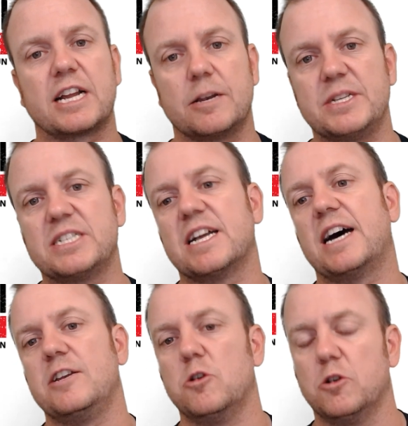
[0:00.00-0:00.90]
going to be
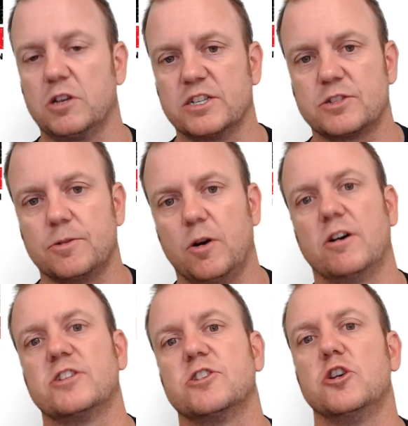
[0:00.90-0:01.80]
starting earliest. All
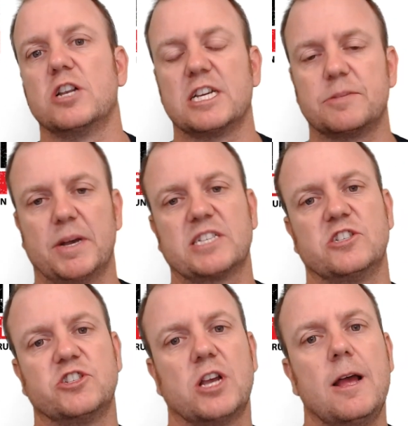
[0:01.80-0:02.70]
right, so the earliest
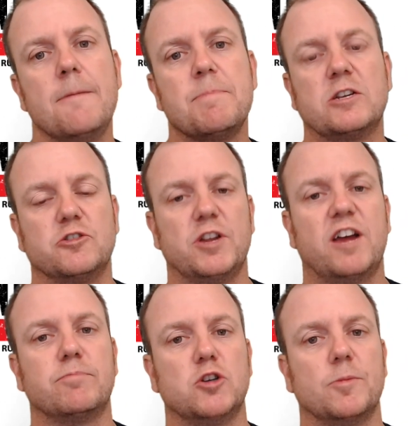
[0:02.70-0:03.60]
buses should
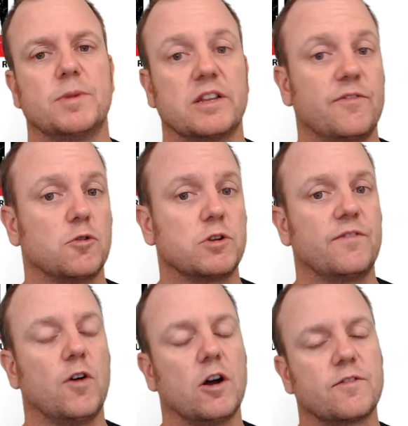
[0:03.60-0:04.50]
have predominantly
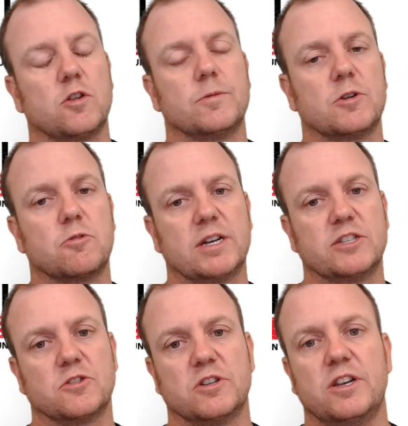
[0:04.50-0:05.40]
45-kilometre
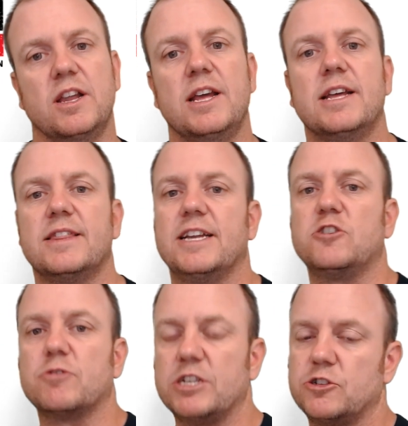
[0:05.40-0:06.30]
runners on it, then
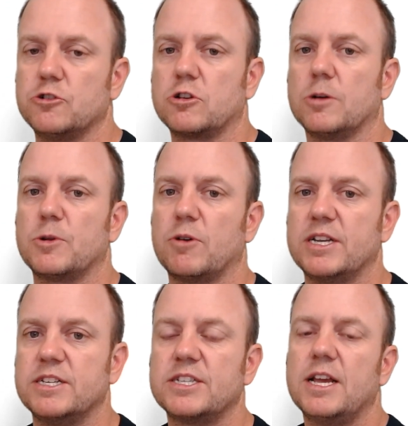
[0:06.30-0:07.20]
22-kilometre
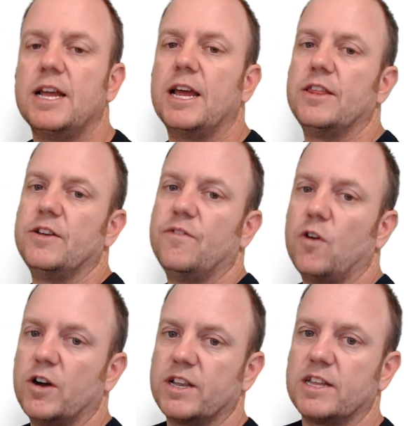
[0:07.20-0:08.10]
runners, and then
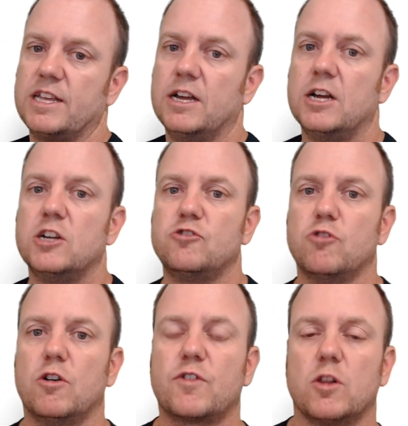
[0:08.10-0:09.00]
finally
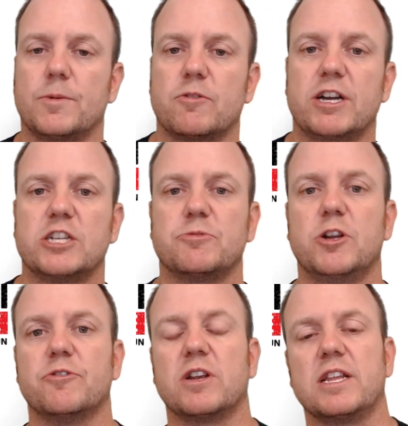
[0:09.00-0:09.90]
12-kilometre runners. We
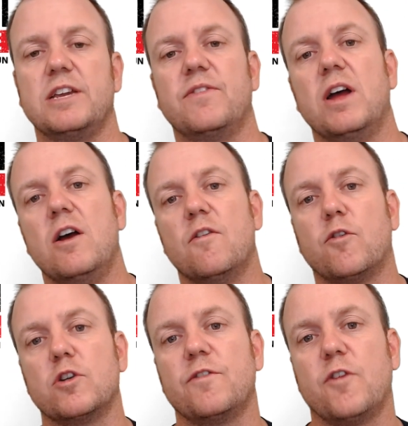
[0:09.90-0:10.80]
don't want to leave
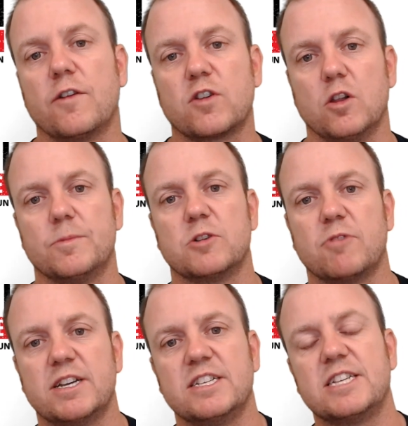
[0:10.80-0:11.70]
45-kilometre
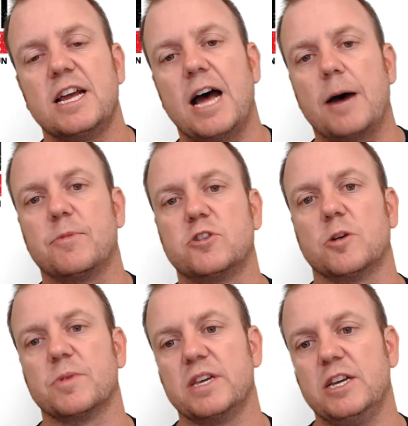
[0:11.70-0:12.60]
runners up the
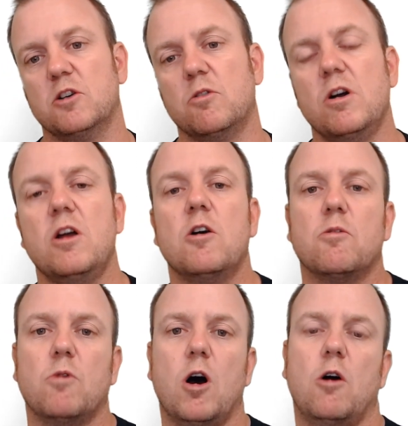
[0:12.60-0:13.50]
top of the hill
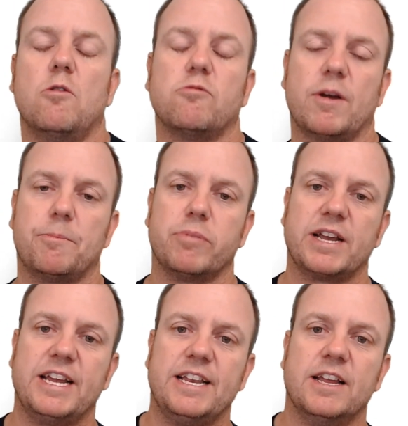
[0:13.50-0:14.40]
while we're
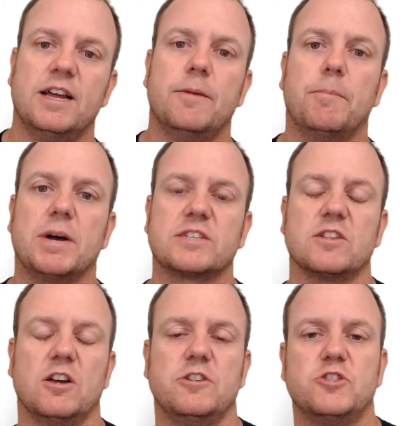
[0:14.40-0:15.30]
bringing bus
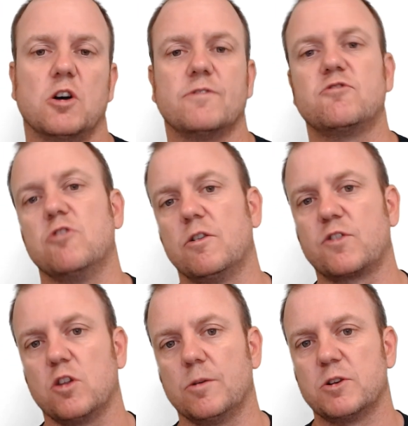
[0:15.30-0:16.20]
loads of
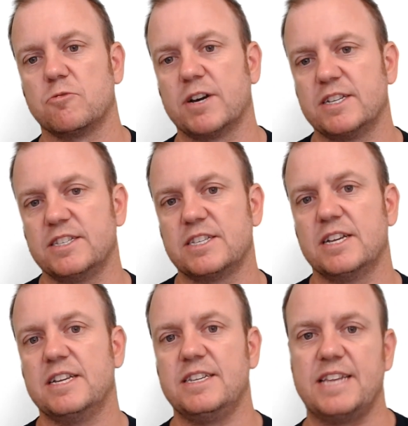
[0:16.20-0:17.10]
12-kilometre runners
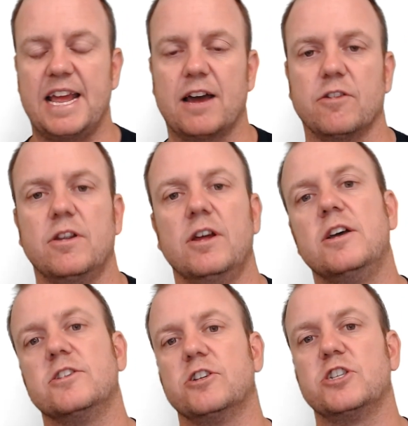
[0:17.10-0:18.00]
down.
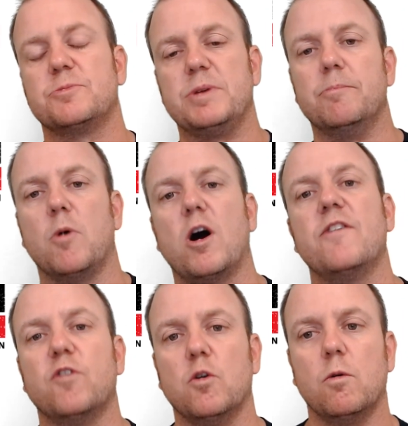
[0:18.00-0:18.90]
So just be
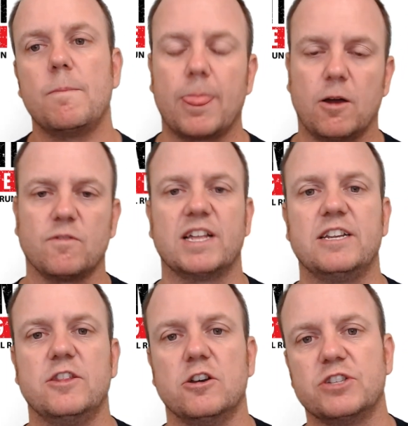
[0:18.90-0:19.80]
mindful of
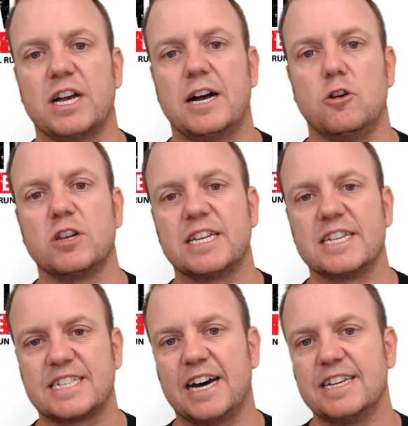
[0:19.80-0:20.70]
letting those earlier
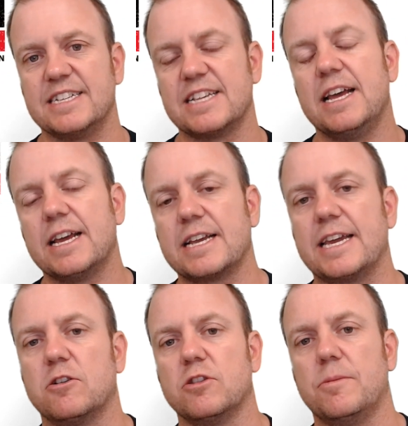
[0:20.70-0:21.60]
starters get
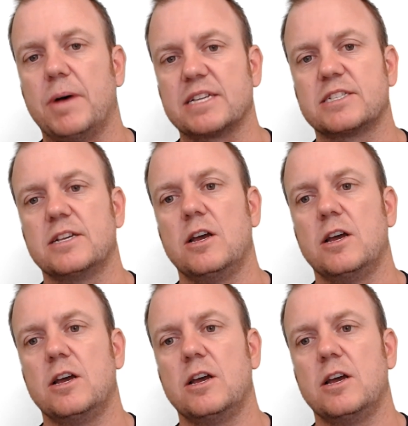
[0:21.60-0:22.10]
on the bus